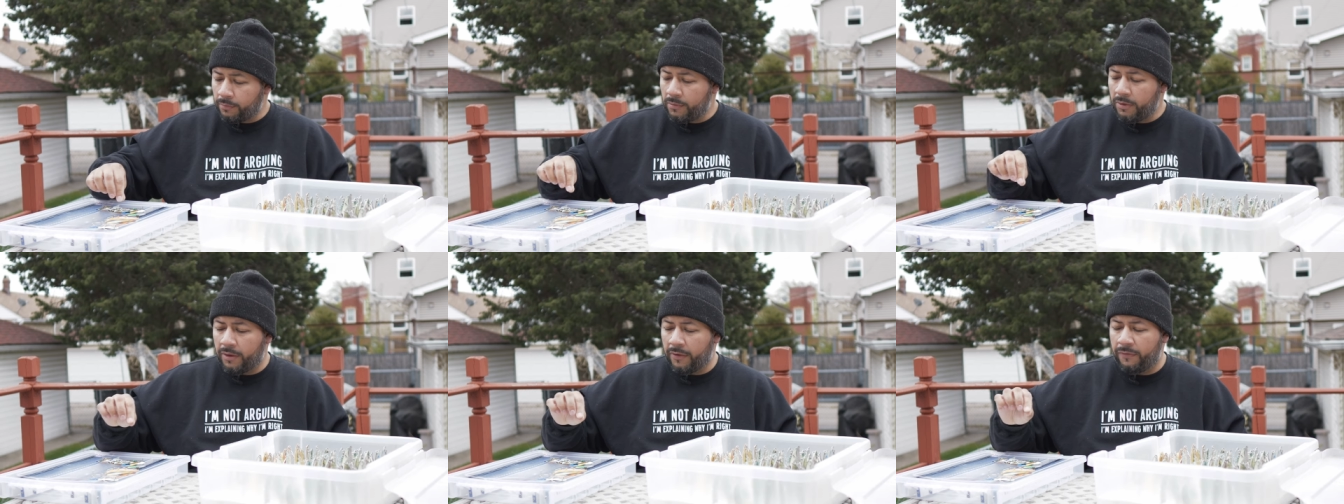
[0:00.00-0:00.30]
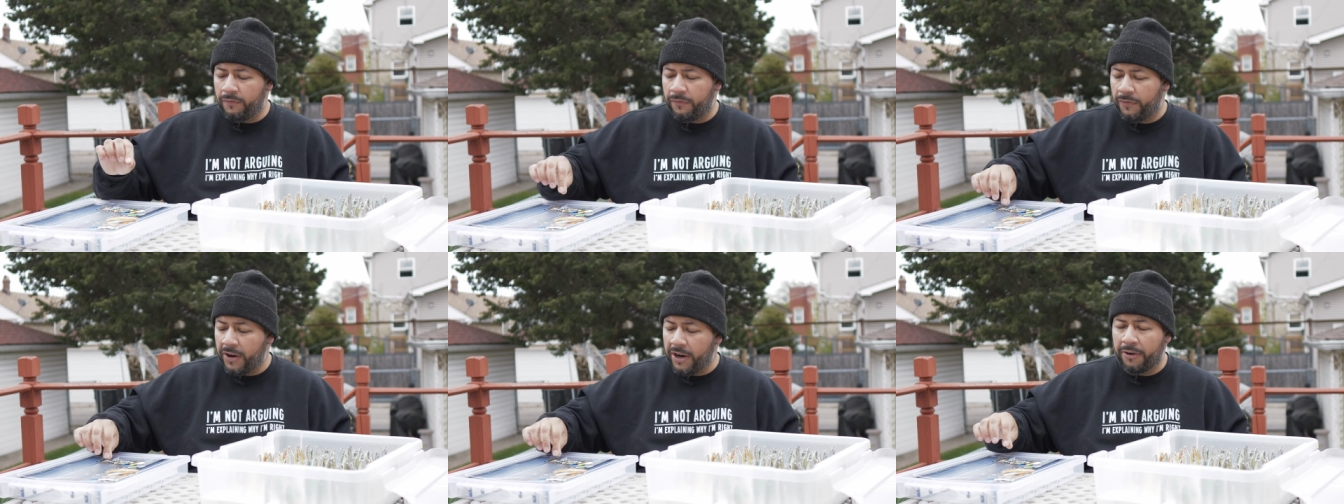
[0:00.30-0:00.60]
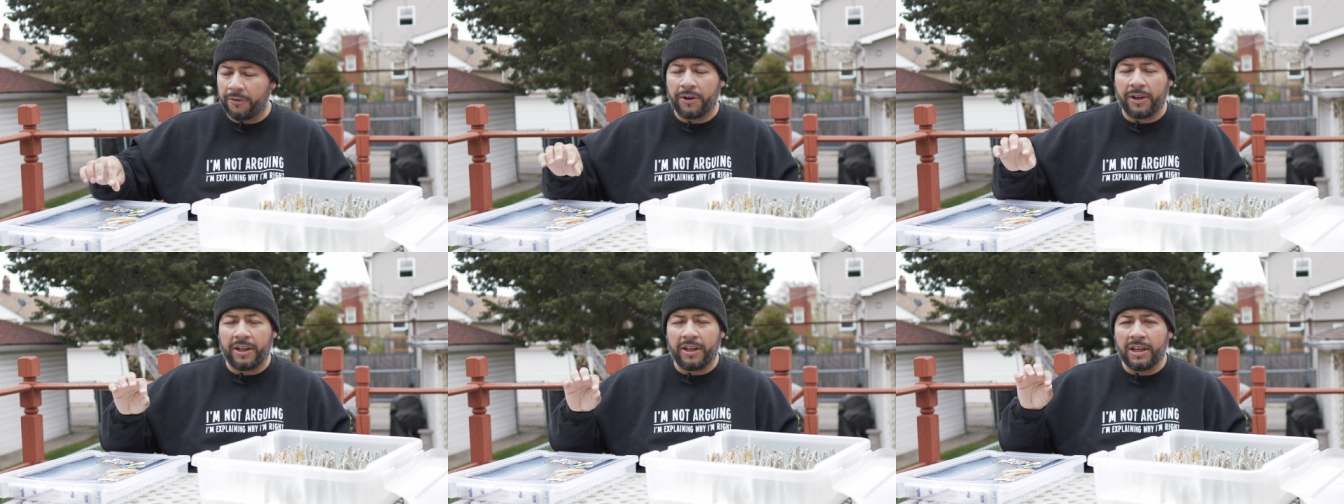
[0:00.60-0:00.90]
They're
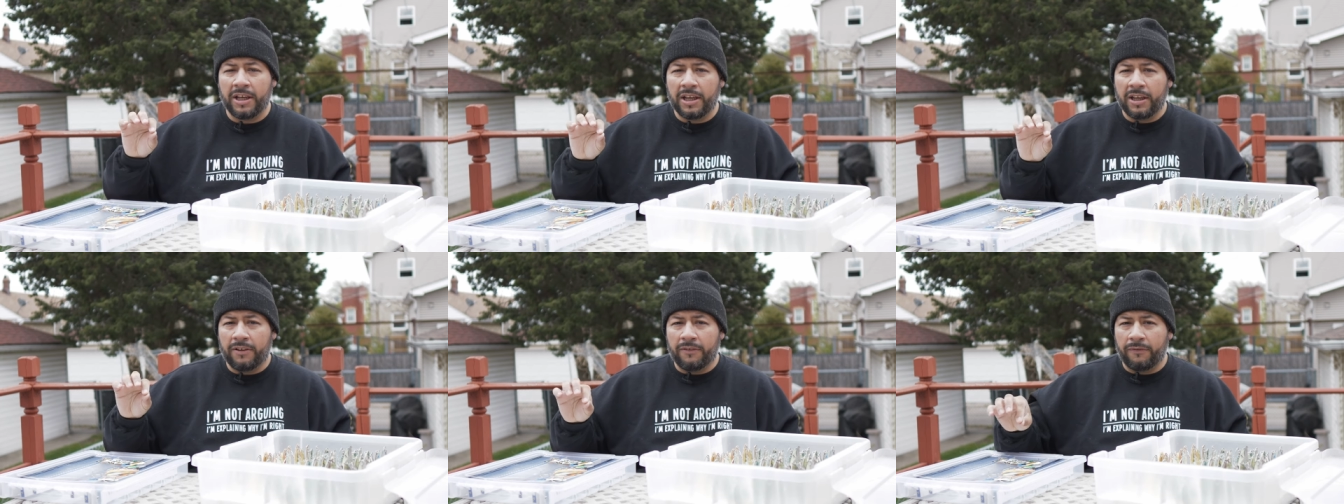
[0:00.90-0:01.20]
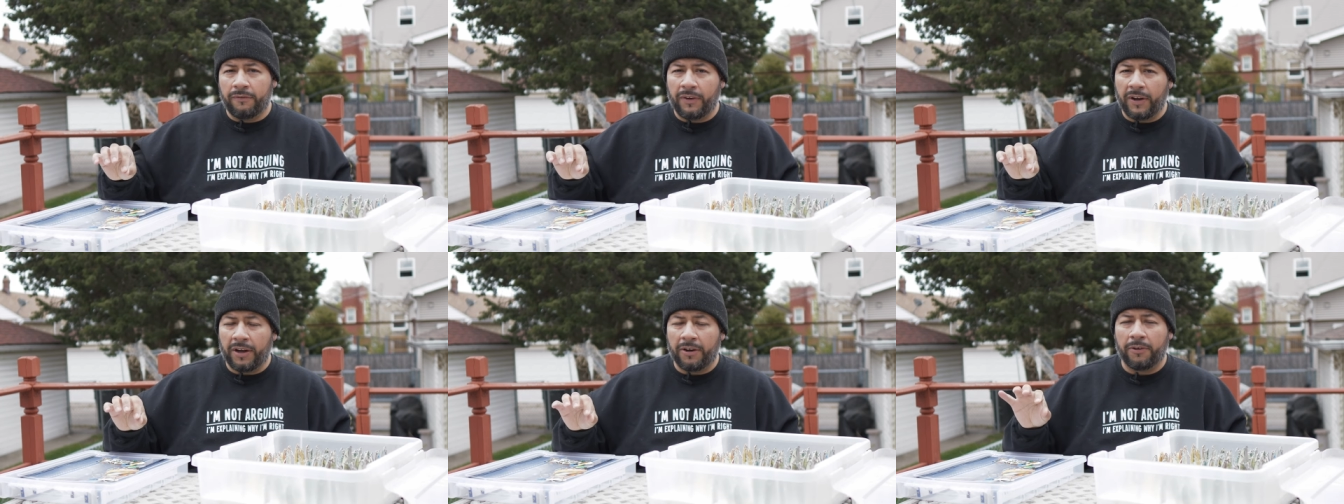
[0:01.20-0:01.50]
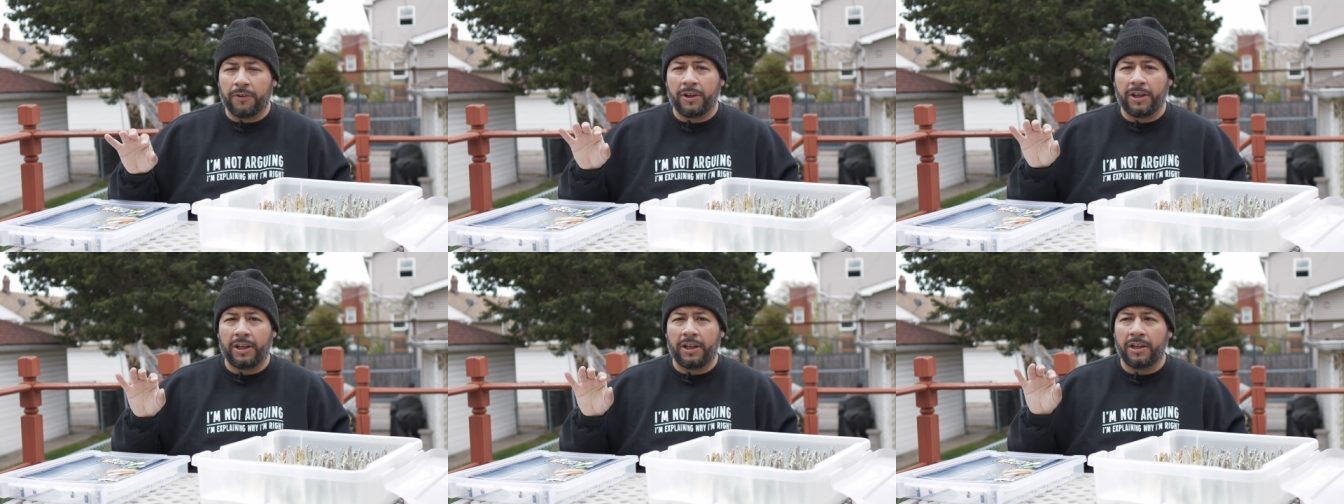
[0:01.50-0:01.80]
very,
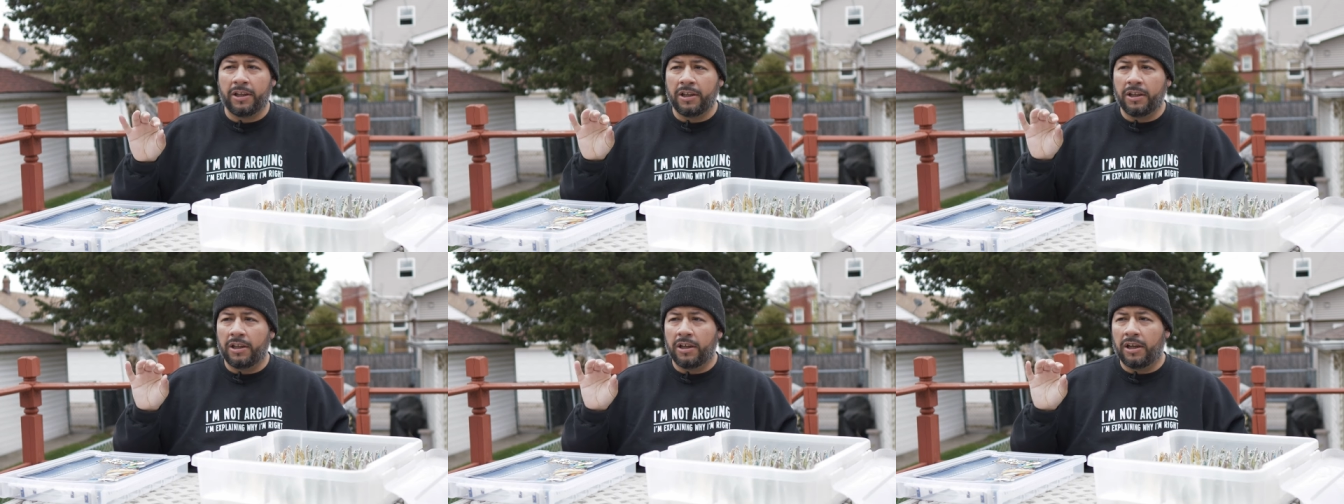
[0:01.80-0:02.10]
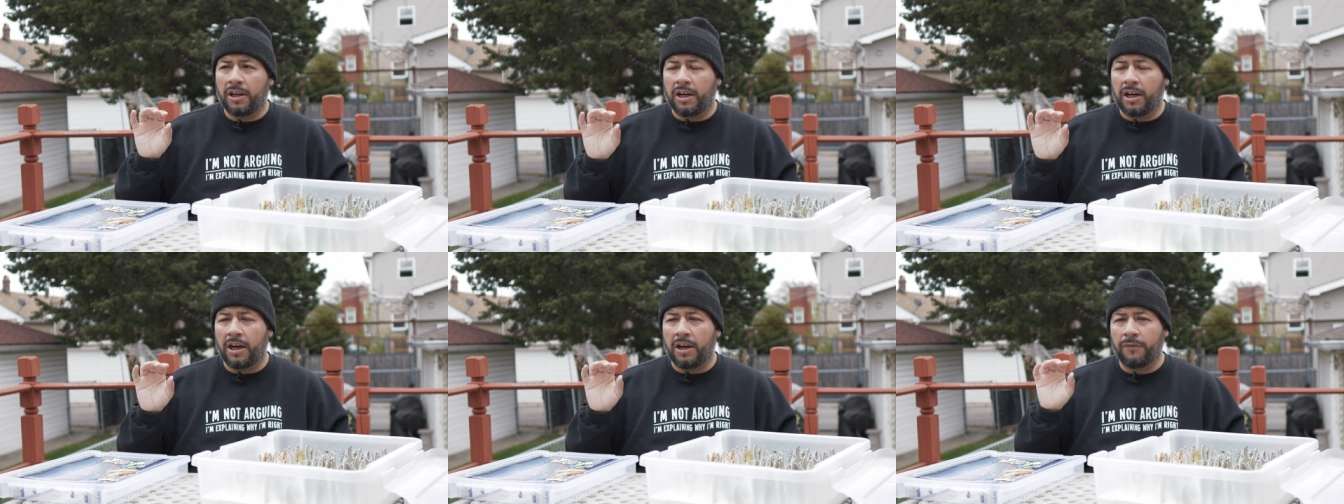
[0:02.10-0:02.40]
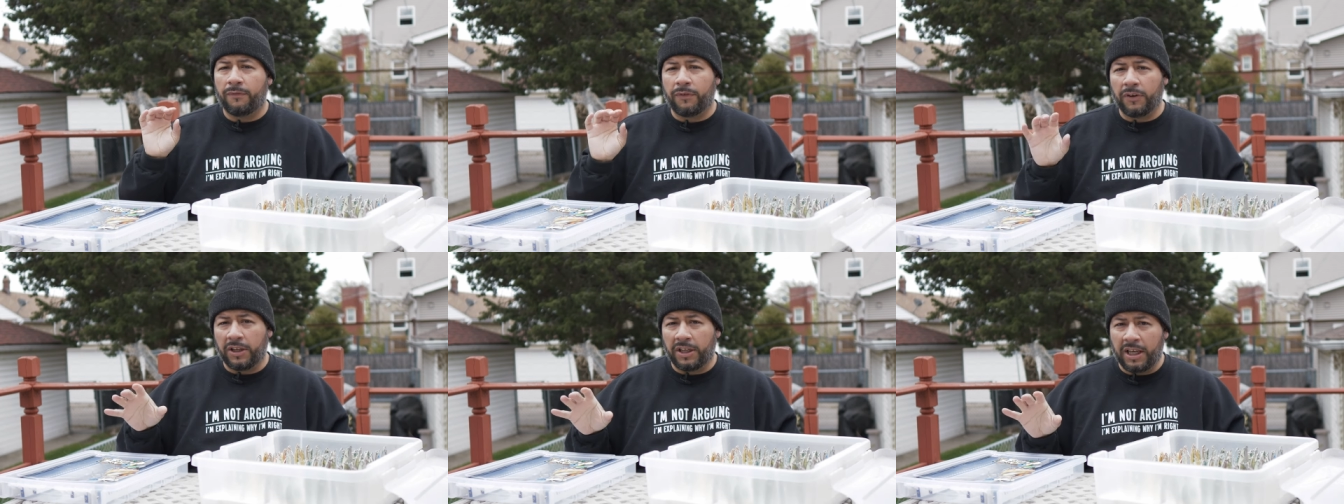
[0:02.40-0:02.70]
very uh,
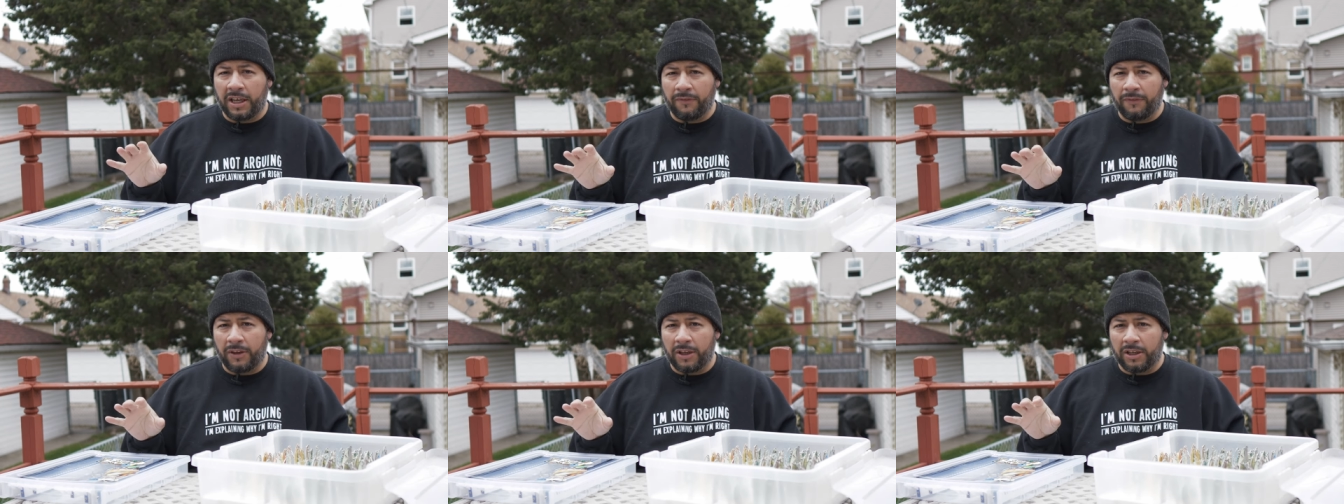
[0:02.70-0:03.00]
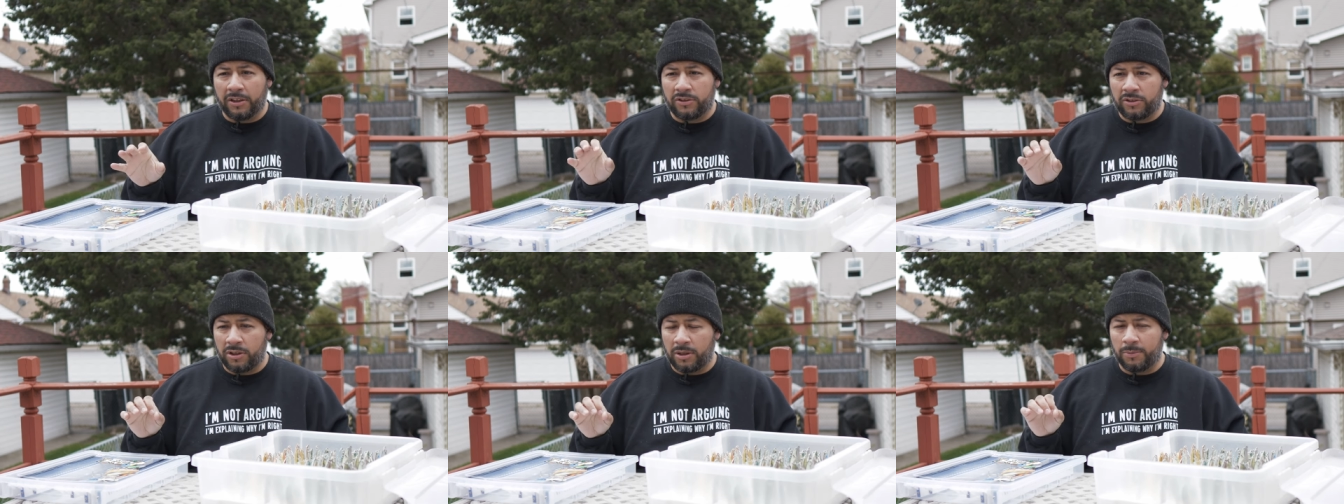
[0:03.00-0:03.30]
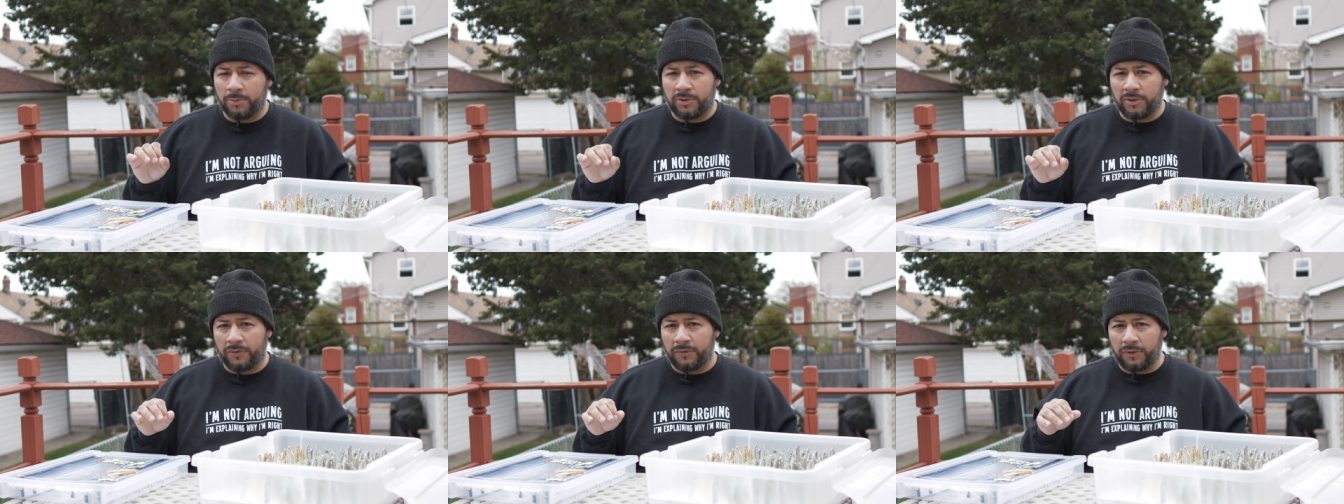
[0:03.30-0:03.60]
forgiving in
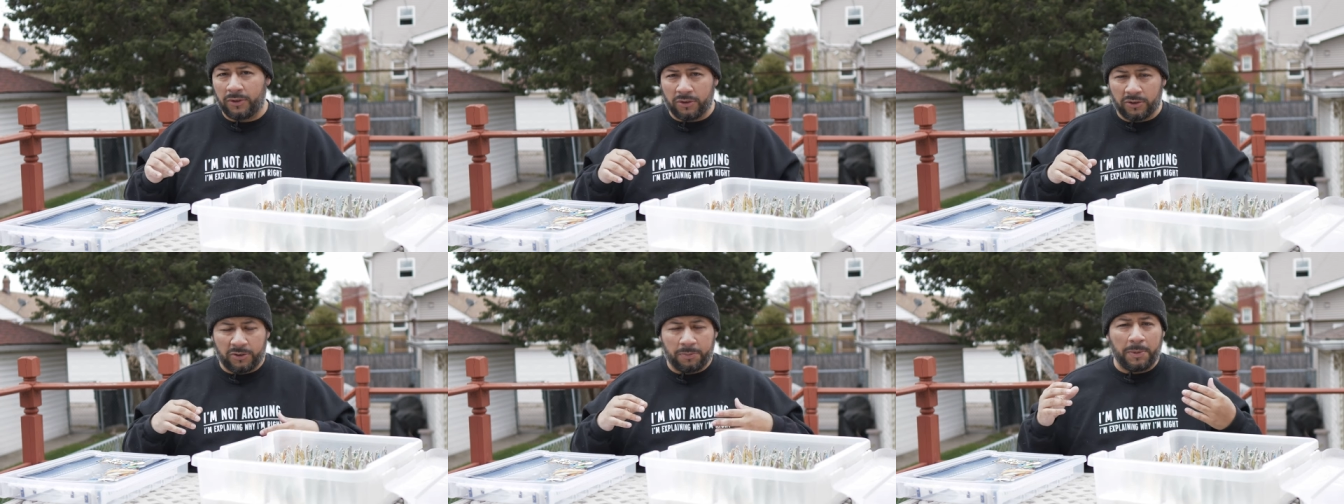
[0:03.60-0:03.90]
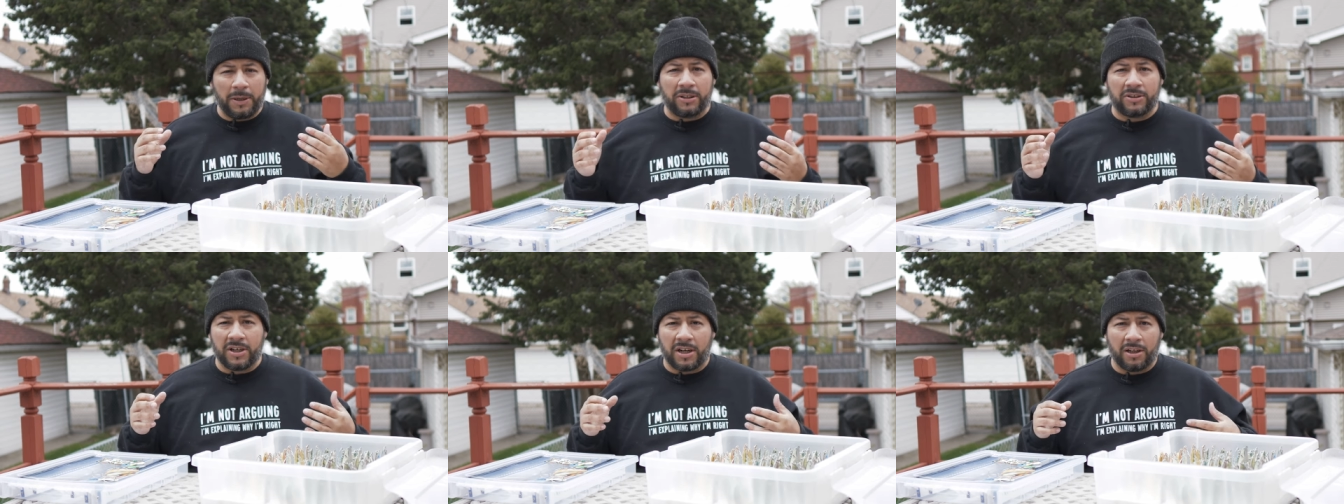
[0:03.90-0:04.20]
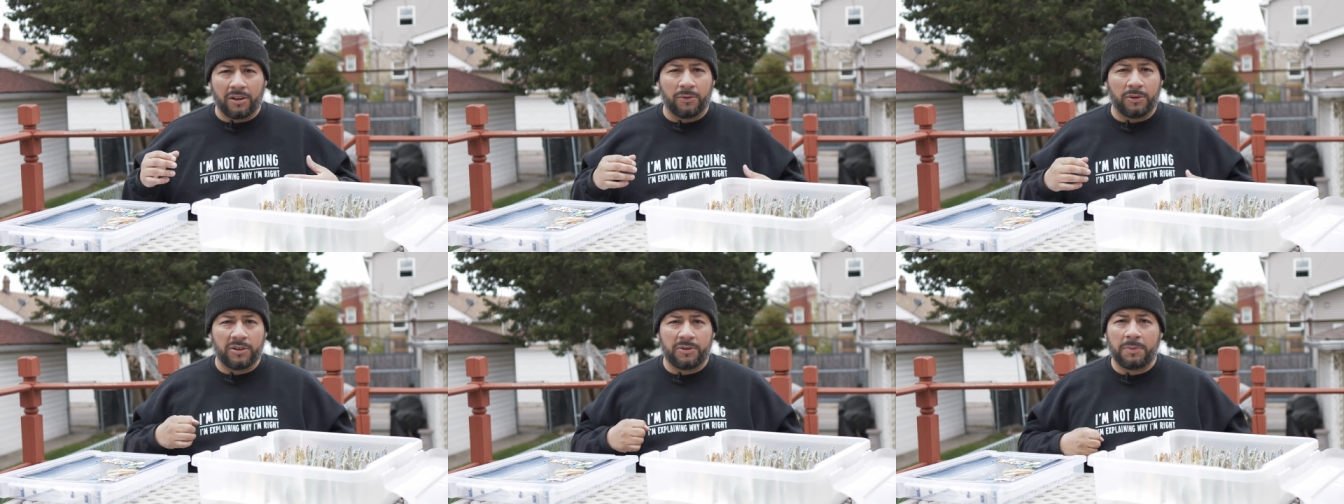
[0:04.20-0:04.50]
terms of your speed
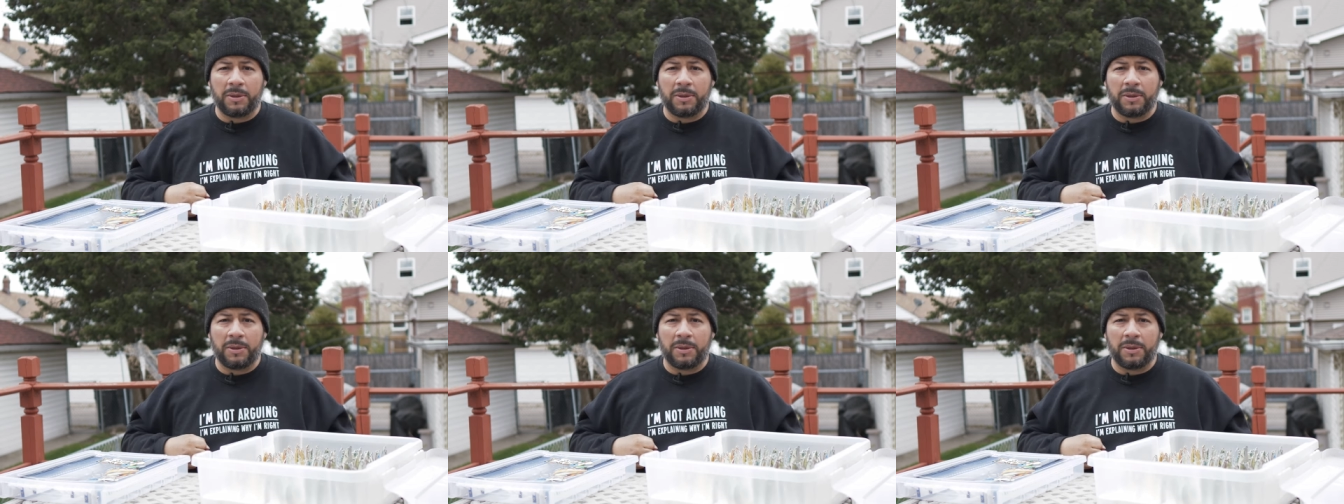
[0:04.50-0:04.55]
tolerance.